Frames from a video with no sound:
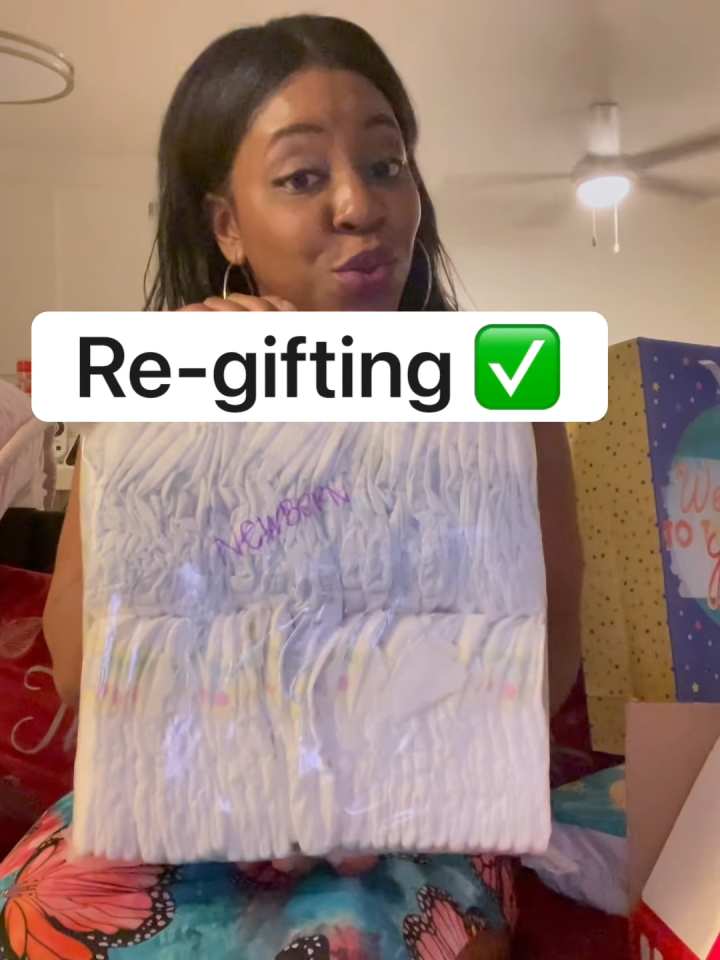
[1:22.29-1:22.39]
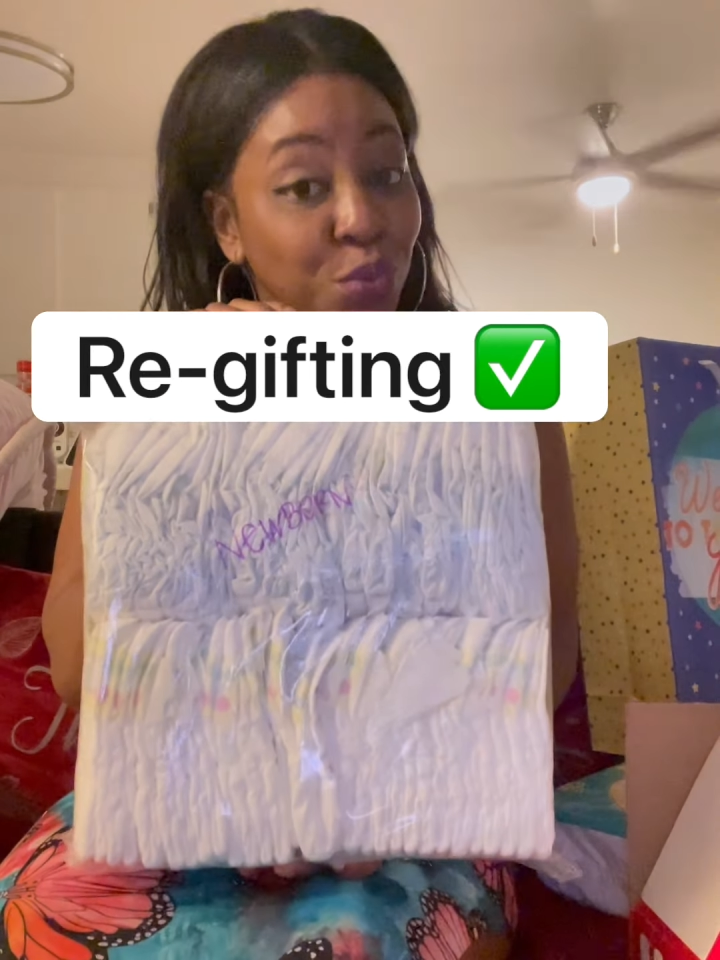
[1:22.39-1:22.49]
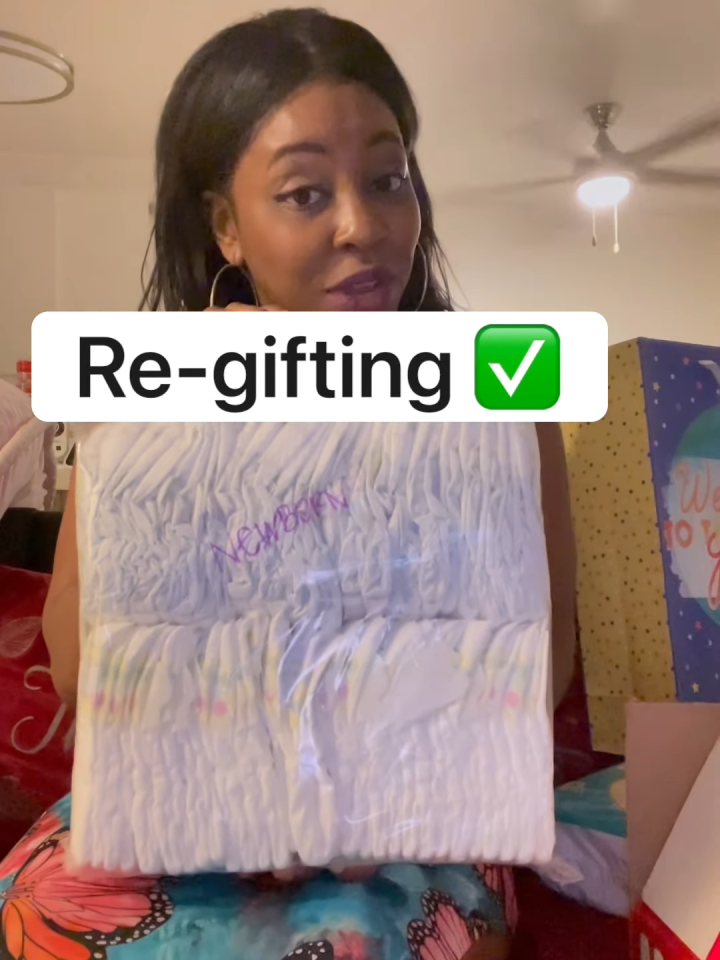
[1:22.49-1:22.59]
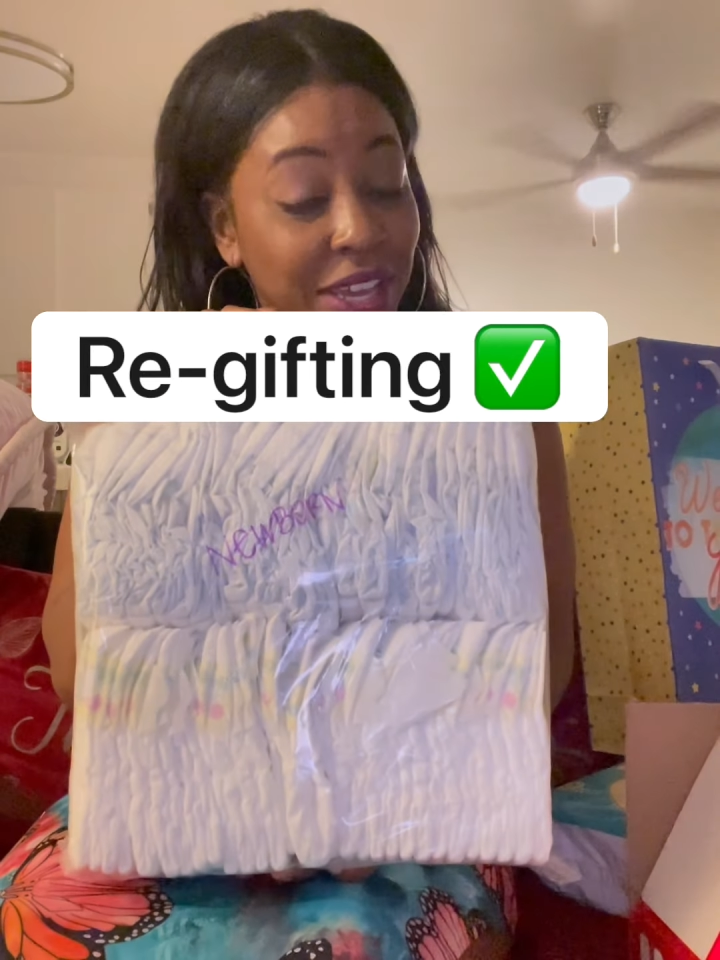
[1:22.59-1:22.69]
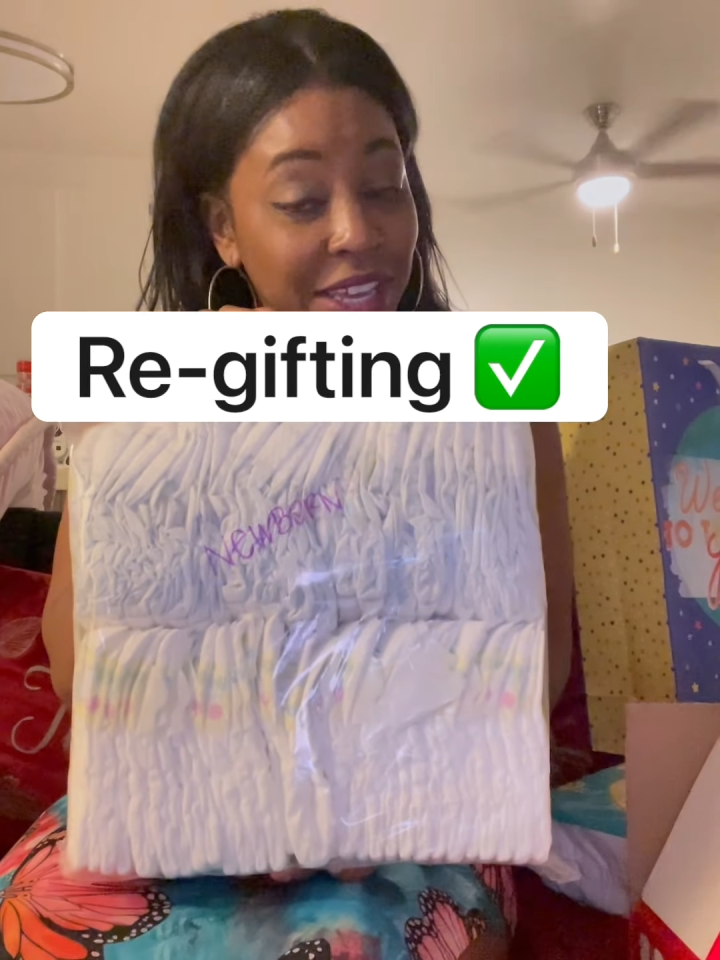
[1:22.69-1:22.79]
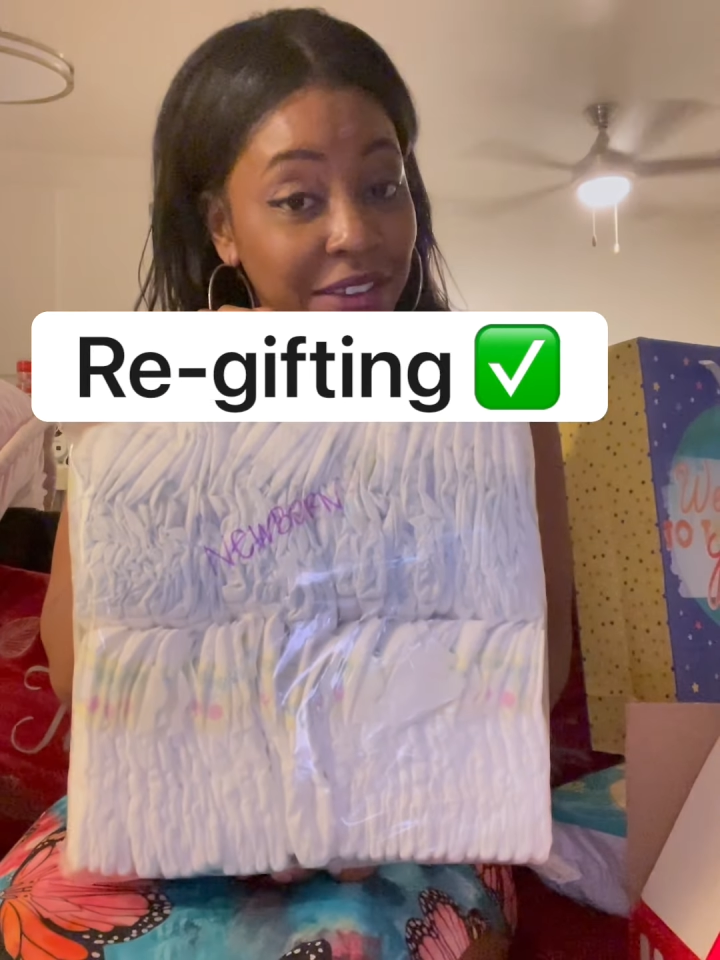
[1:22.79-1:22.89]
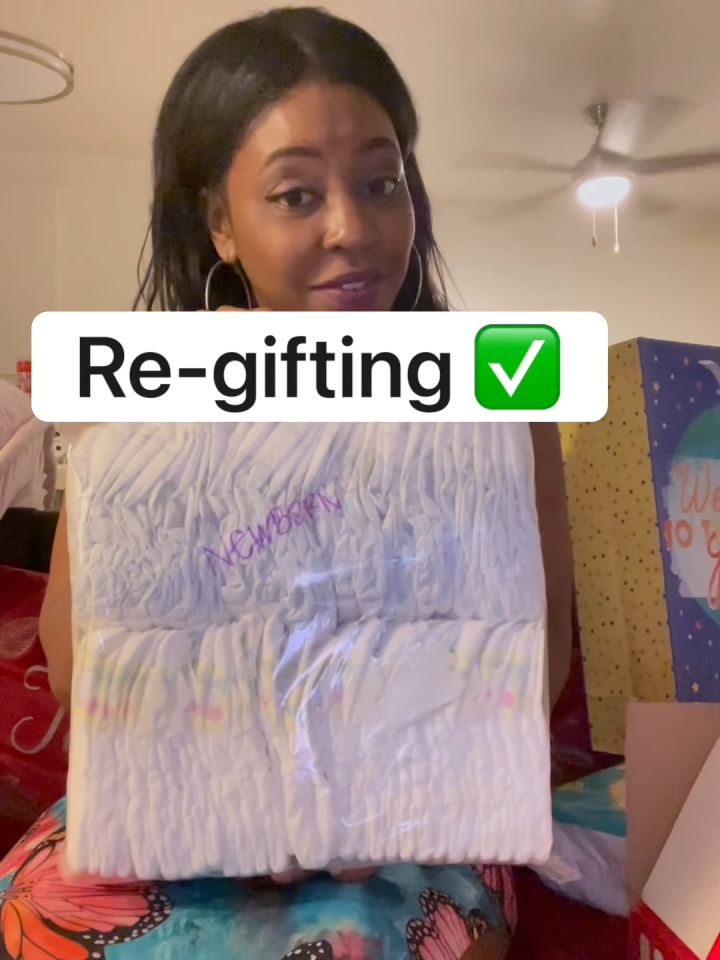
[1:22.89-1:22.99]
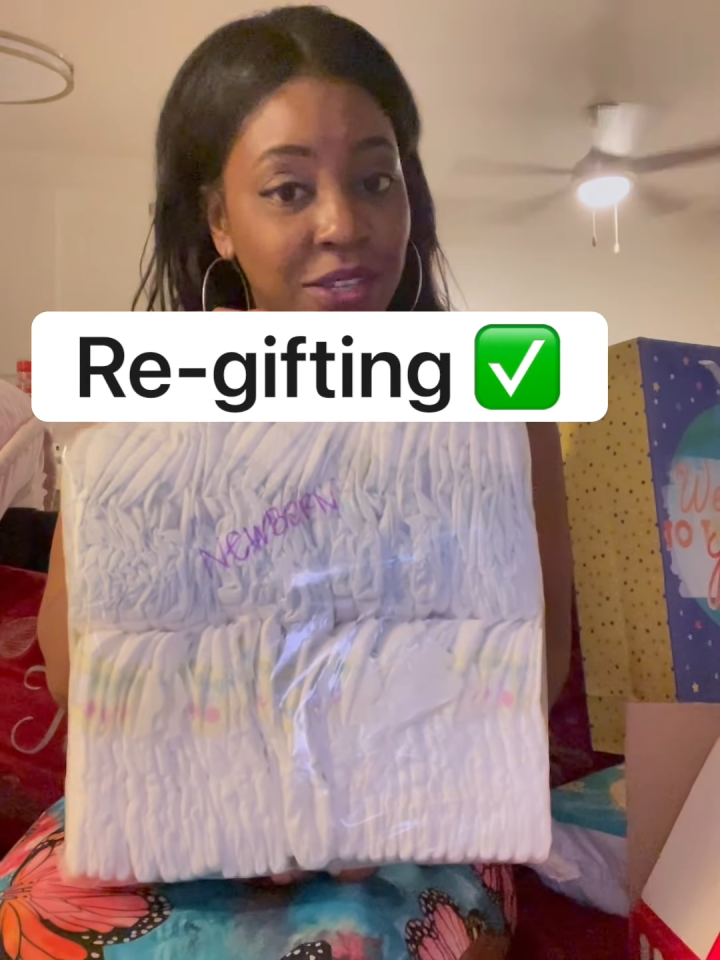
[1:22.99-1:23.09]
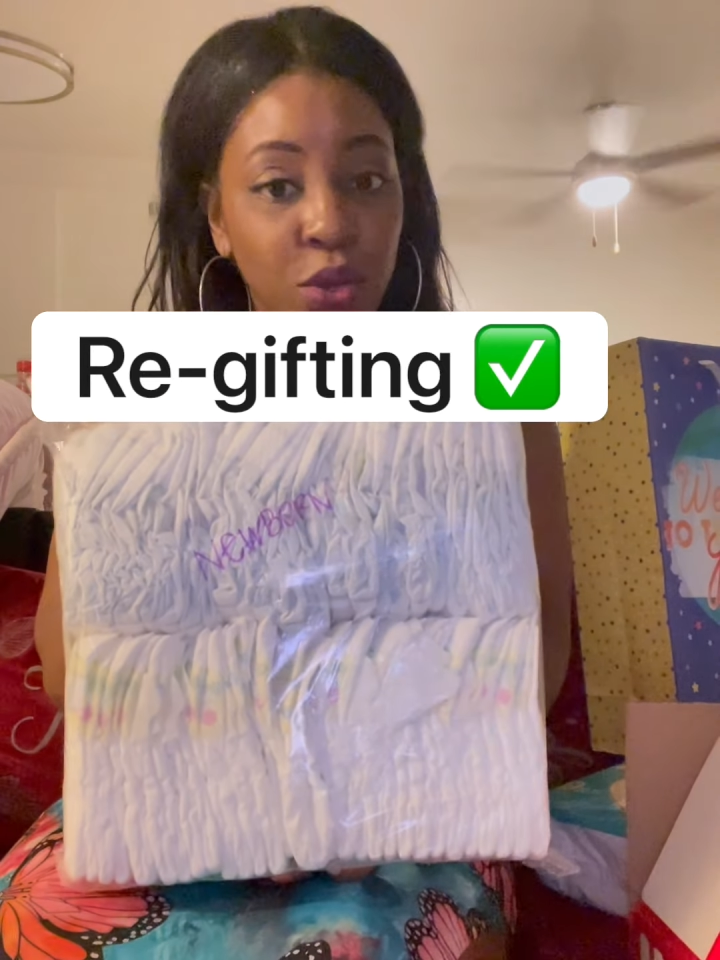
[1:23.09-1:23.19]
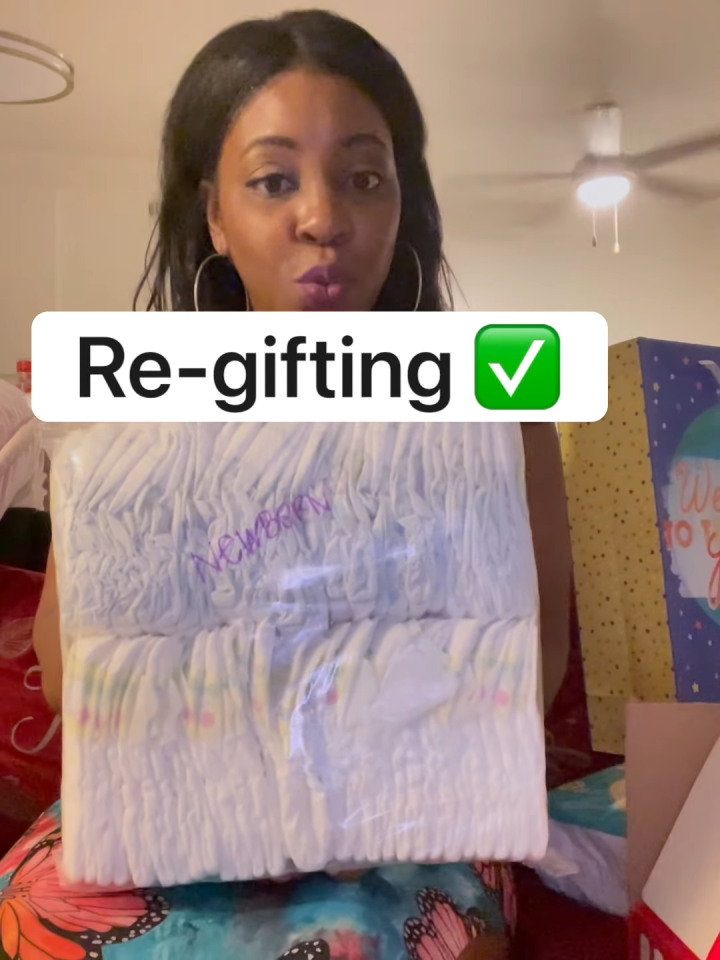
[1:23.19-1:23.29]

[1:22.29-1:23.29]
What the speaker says: re-gift.